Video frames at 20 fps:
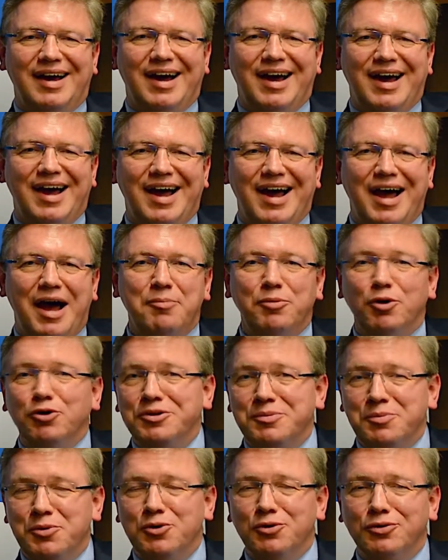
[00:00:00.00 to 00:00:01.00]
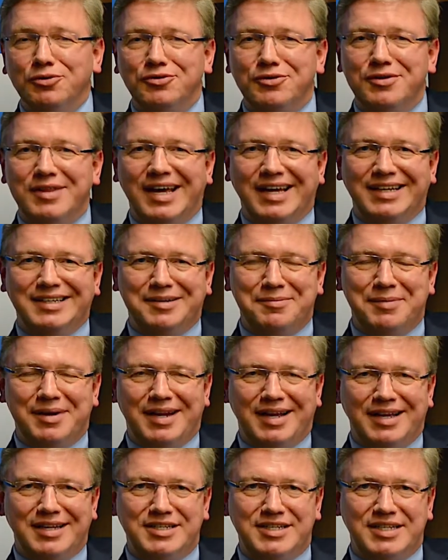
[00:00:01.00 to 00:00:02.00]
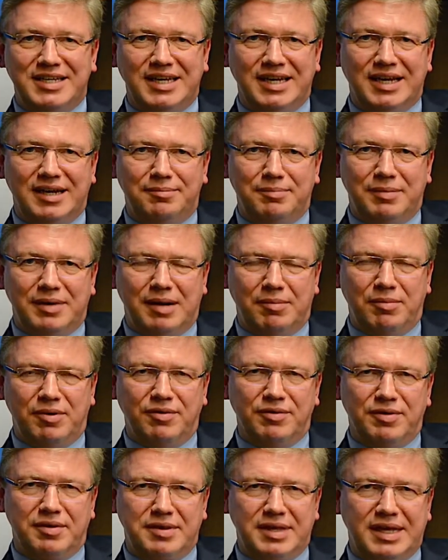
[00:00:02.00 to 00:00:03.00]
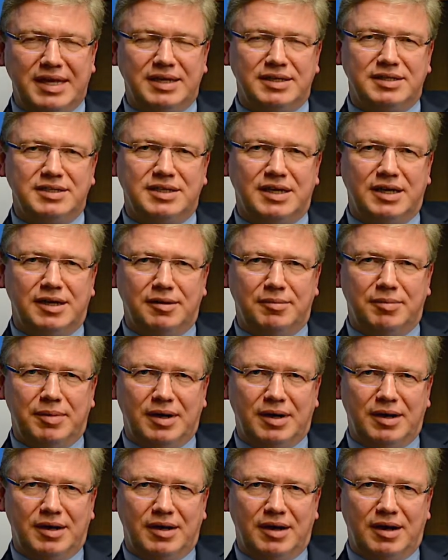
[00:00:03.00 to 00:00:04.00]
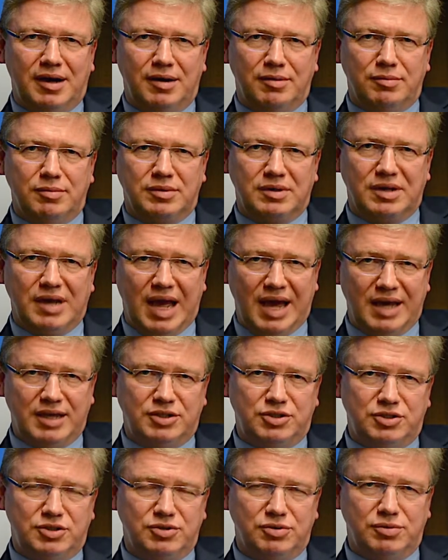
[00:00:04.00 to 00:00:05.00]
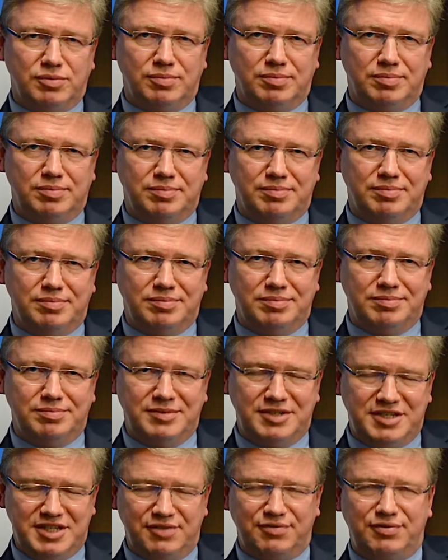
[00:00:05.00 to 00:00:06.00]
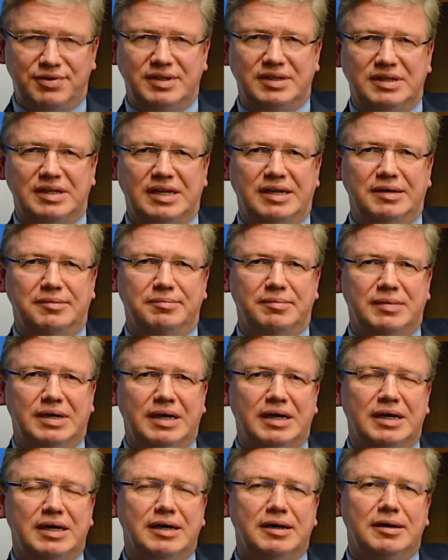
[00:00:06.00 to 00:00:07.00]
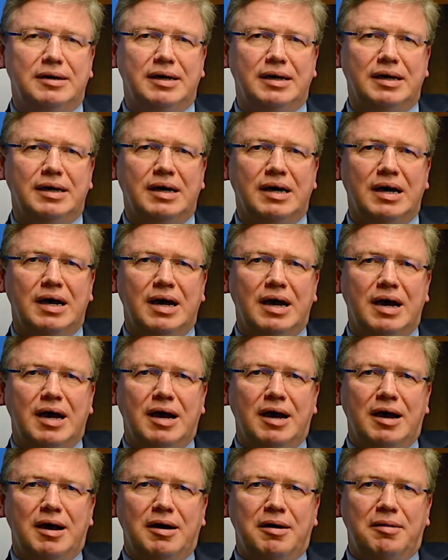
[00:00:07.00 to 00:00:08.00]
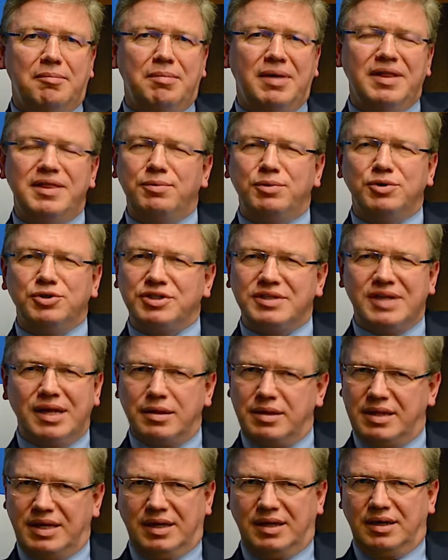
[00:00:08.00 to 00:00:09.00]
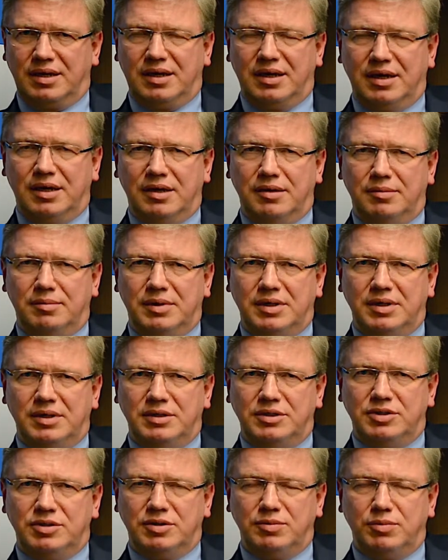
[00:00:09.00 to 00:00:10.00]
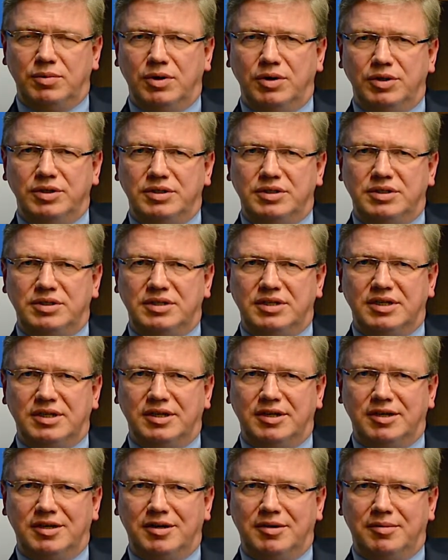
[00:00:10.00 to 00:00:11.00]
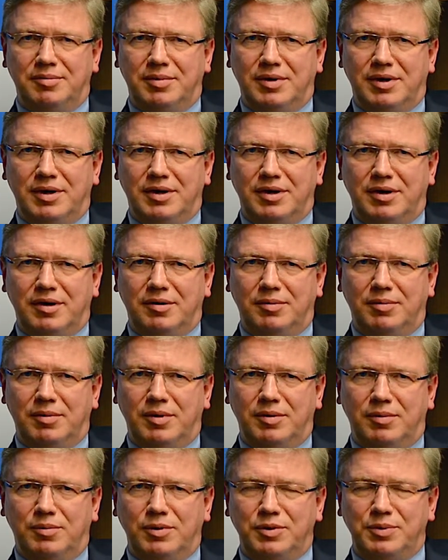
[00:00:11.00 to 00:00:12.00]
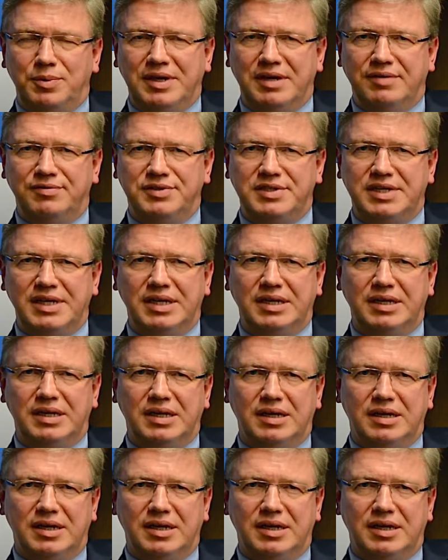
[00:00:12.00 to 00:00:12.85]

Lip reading: I'm not immune to that. I mean, I see a number of the things I would like to do differently. But there was nothing to avoid what we have seen